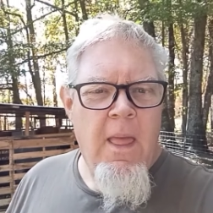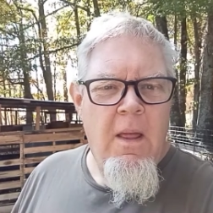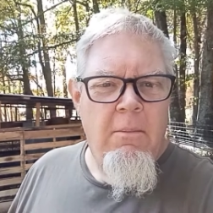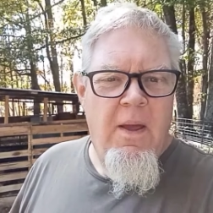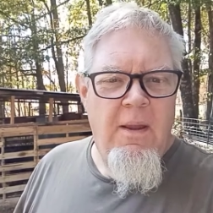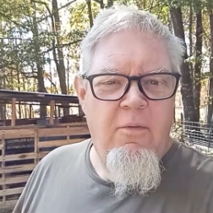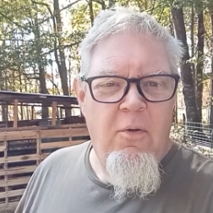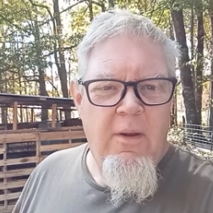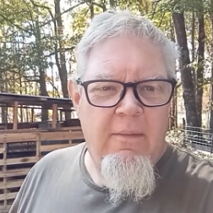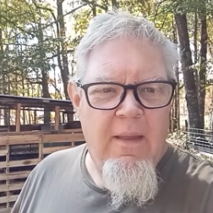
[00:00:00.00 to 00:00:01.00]
but he
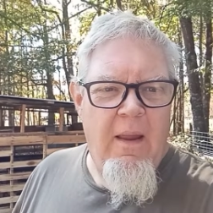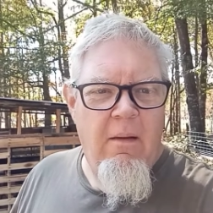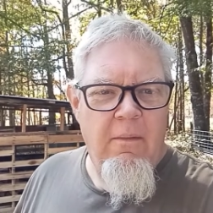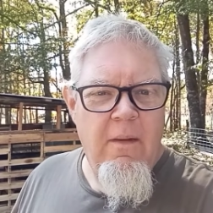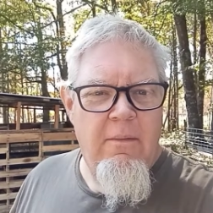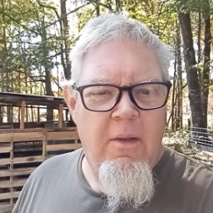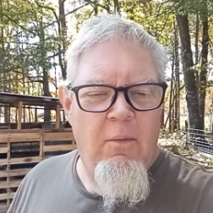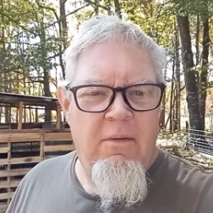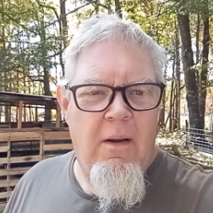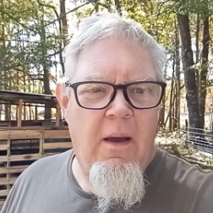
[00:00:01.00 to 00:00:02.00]
took it down. There
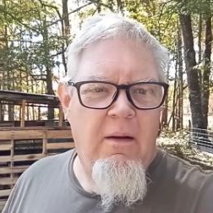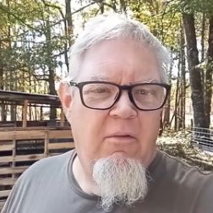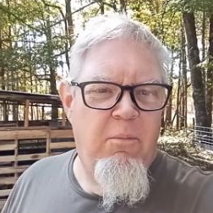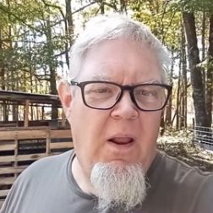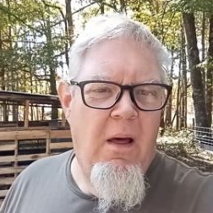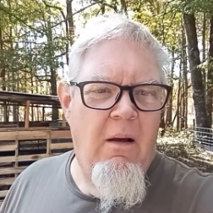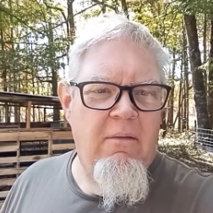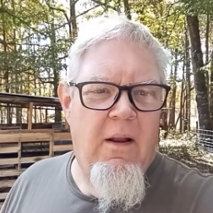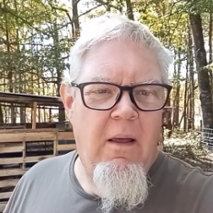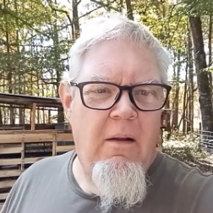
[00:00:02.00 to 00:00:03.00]
was a lot of
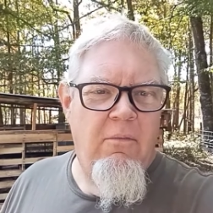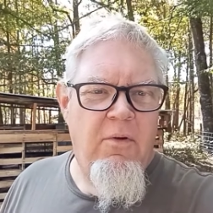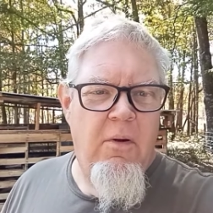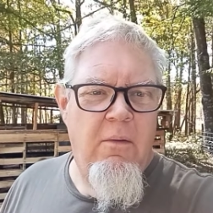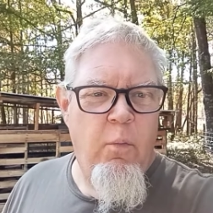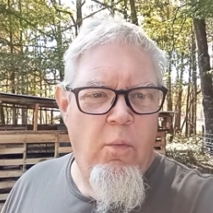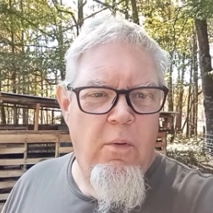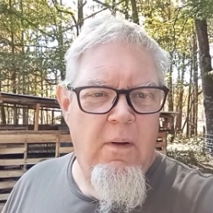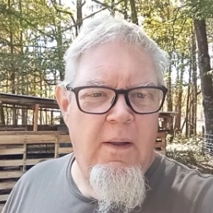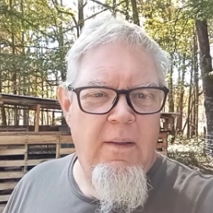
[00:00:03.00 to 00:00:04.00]
blocks, a lot of good
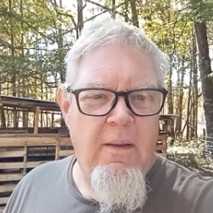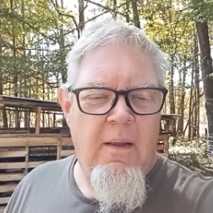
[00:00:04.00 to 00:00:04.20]
wood.